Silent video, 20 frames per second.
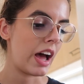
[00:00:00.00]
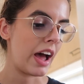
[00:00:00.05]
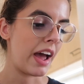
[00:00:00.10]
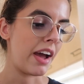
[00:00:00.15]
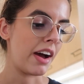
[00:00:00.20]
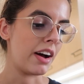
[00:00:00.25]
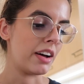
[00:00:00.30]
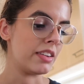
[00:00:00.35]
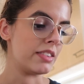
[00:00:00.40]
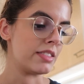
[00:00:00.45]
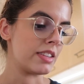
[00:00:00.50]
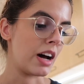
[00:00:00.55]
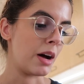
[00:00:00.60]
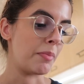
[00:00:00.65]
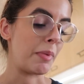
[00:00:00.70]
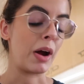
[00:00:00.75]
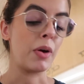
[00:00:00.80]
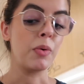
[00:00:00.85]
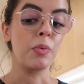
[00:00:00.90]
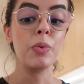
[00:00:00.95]
And
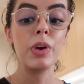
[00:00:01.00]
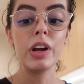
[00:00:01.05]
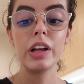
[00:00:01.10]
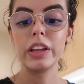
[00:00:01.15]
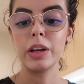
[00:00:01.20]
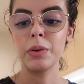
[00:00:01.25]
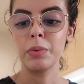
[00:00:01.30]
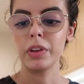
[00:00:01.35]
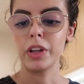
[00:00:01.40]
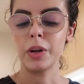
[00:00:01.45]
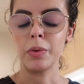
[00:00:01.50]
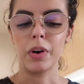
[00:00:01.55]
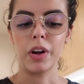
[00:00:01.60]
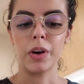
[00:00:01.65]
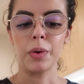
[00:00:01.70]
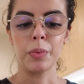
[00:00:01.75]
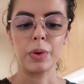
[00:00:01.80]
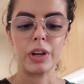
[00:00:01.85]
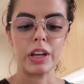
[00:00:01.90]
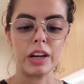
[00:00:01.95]
um, I really, really
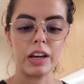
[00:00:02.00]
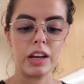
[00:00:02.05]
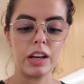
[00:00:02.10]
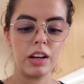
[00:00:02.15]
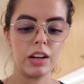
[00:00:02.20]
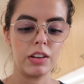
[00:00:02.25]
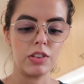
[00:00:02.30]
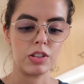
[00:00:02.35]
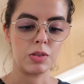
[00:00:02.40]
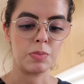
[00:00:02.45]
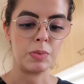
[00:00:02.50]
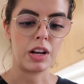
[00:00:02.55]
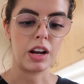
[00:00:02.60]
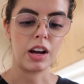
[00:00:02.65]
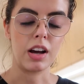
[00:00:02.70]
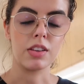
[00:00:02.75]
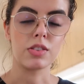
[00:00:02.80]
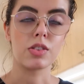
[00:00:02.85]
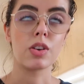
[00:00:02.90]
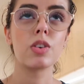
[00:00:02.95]
want to read it just
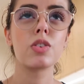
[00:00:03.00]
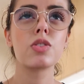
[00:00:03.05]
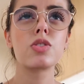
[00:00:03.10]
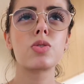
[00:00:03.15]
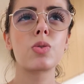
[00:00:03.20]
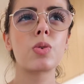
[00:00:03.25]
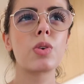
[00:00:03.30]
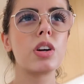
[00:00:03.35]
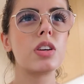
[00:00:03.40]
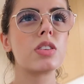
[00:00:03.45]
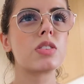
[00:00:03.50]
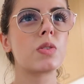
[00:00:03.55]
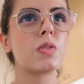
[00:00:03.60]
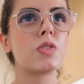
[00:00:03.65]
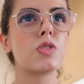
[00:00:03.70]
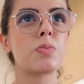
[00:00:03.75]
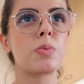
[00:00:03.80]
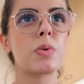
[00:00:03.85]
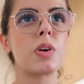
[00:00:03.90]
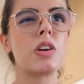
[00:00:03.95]
because her story is so
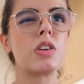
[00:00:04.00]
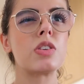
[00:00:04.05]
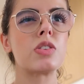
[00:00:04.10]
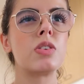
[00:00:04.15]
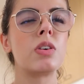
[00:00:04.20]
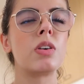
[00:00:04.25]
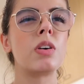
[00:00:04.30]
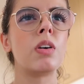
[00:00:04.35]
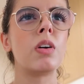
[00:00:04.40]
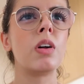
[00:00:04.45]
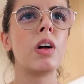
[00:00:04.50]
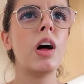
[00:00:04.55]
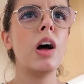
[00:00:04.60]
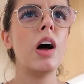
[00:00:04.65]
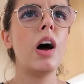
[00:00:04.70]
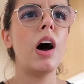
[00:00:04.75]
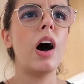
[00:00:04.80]
inspirational.